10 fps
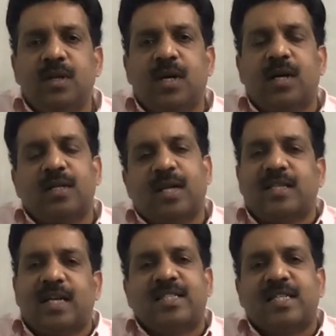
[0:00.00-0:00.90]
that,
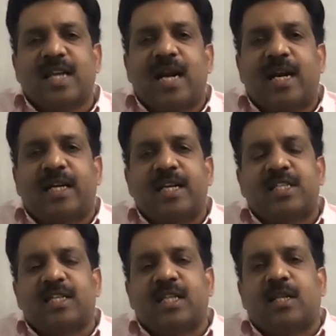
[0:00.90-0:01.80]
that's the so, standard
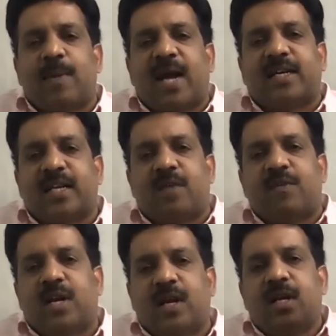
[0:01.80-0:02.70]
teaching that the bacteria
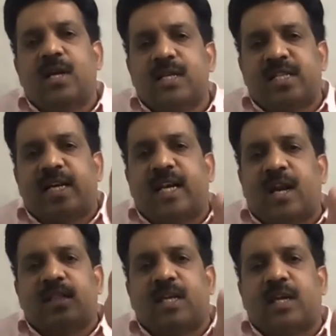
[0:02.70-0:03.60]
will settle
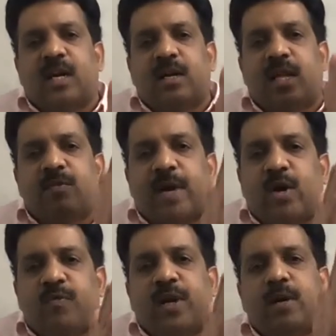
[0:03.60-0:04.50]
on the and then
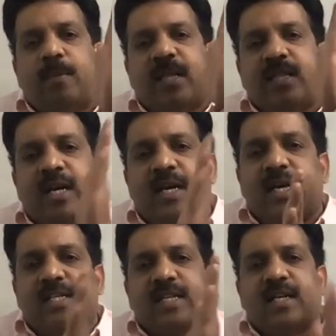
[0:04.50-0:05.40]
biofilm and then
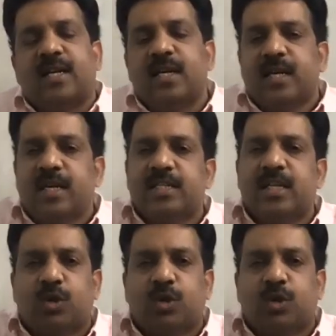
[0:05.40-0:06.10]
releasing. Is Correct.